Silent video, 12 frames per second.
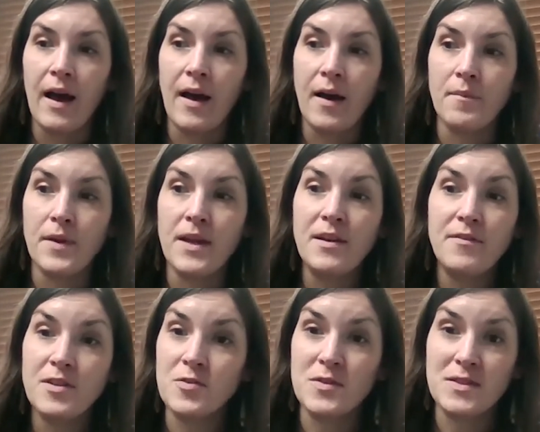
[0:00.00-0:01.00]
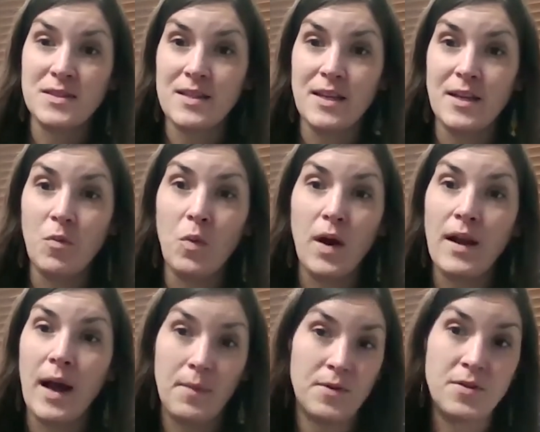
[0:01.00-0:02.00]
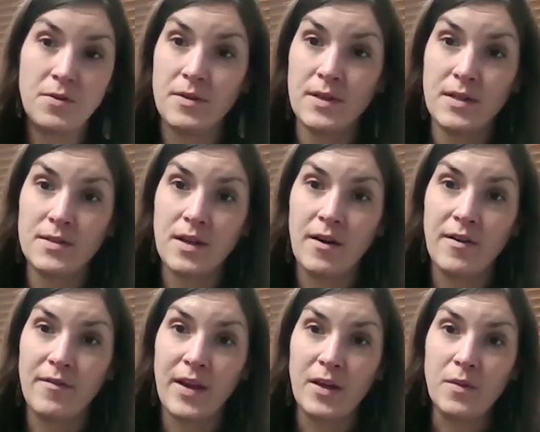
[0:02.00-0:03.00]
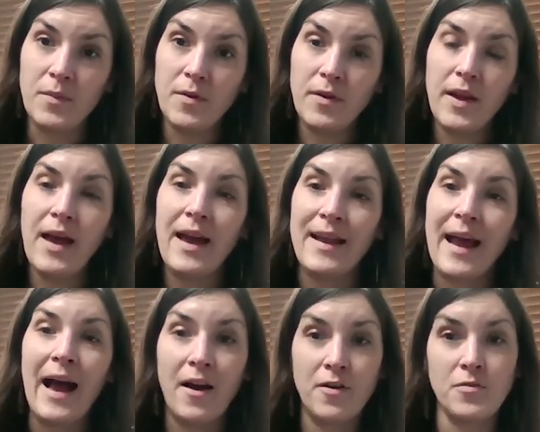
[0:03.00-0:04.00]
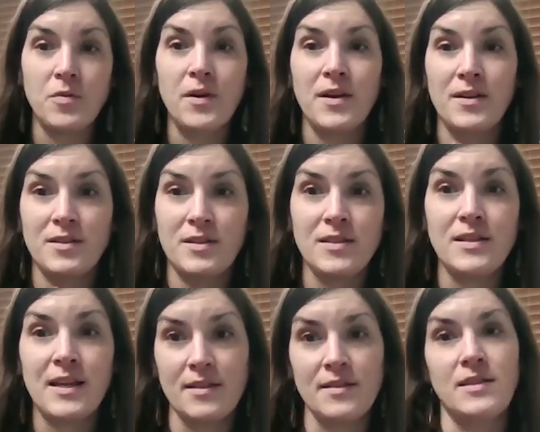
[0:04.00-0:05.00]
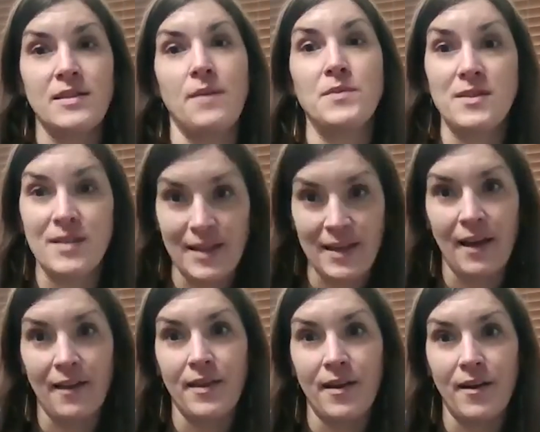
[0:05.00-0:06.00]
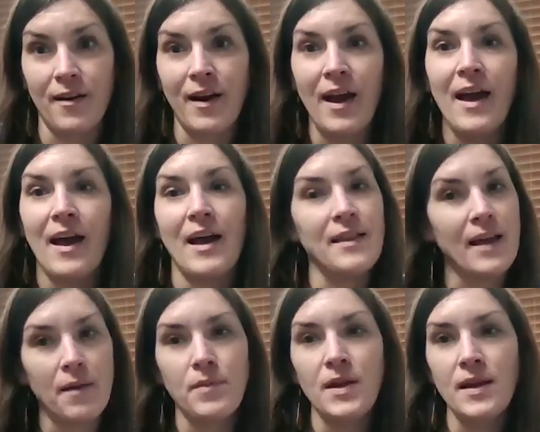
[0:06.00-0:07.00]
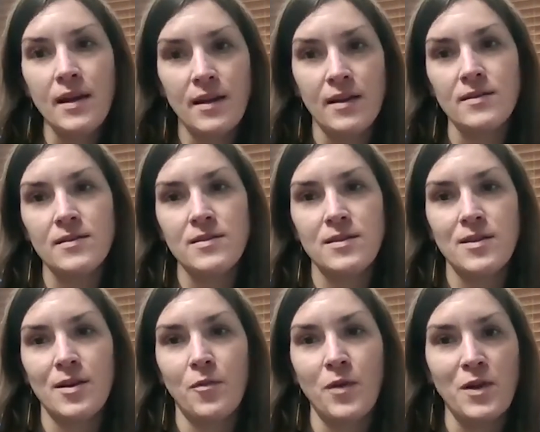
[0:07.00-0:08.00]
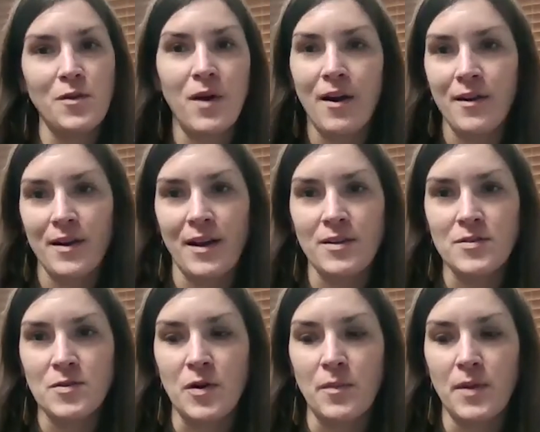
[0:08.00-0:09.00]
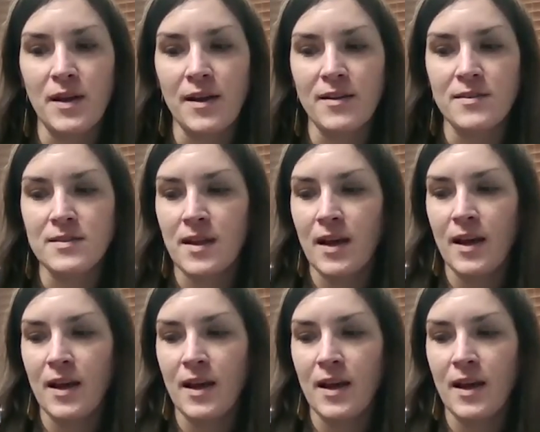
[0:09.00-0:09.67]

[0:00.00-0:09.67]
um, individuals see what opportunities are available and how to take the steps to get there. And that begins when you are in high school because